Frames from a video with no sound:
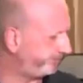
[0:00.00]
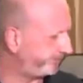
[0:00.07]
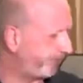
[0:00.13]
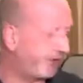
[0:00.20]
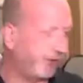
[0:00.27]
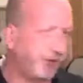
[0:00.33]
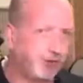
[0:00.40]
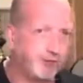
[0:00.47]

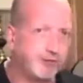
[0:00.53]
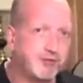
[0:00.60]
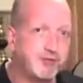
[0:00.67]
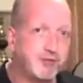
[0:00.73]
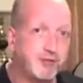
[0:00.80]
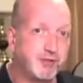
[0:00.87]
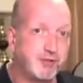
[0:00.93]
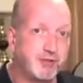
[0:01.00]
the
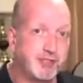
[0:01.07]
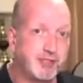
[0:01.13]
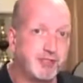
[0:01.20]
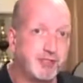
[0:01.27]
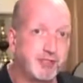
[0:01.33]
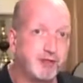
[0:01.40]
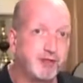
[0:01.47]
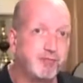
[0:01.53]
notes that it's
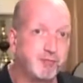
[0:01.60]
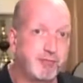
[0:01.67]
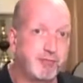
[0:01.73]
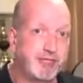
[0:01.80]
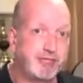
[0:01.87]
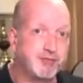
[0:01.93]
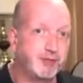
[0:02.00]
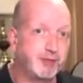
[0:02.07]
hearing from
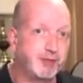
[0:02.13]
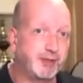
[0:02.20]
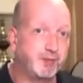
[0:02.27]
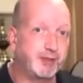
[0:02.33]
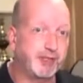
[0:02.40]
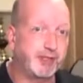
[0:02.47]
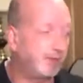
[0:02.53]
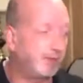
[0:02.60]
each string,
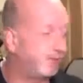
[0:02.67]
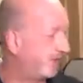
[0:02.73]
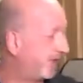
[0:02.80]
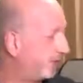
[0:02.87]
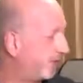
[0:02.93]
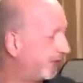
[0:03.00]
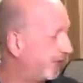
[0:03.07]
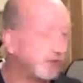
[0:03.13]
picking up a
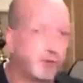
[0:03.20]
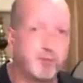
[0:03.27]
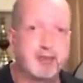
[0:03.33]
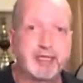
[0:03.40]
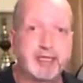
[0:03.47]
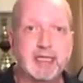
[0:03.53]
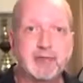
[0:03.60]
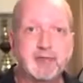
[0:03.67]
vibration or
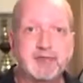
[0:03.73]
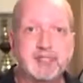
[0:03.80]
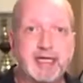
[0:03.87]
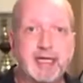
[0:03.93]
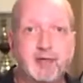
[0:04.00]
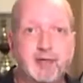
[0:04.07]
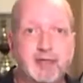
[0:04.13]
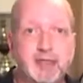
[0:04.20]
picking up a
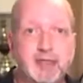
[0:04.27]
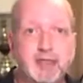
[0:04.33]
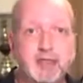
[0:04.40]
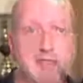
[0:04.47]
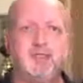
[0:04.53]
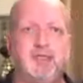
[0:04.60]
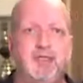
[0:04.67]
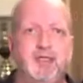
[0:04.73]
sound.
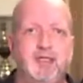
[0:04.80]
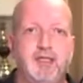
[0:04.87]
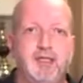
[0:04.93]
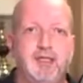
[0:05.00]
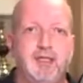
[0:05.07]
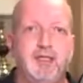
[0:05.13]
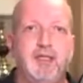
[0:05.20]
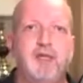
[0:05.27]

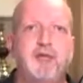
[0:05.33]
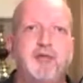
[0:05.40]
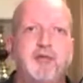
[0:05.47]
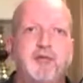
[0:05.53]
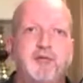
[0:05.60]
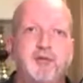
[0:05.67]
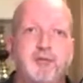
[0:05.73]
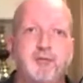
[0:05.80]
Now the
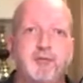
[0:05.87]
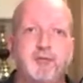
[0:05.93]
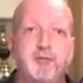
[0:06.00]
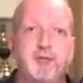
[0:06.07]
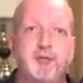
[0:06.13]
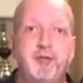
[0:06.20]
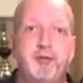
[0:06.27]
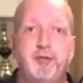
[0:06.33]
notes that we're going to
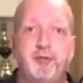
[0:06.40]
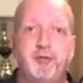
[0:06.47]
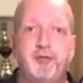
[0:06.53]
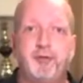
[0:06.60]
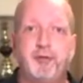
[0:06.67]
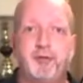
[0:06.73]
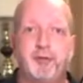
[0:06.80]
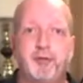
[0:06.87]
be tuning
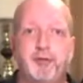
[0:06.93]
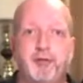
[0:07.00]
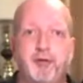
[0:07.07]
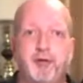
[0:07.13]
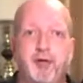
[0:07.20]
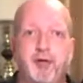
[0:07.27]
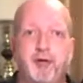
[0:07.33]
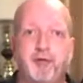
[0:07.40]
to
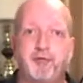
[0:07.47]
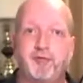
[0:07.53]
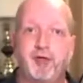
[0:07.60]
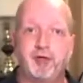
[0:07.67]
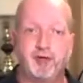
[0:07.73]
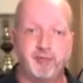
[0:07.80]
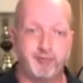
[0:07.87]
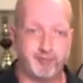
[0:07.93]
are as
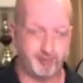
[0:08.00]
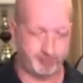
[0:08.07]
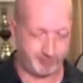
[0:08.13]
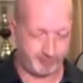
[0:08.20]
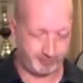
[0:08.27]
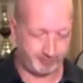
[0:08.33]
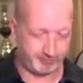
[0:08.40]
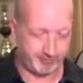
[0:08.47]
follows. If
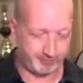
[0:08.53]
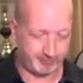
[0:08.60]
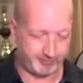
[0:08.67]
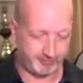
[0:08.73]
you look at your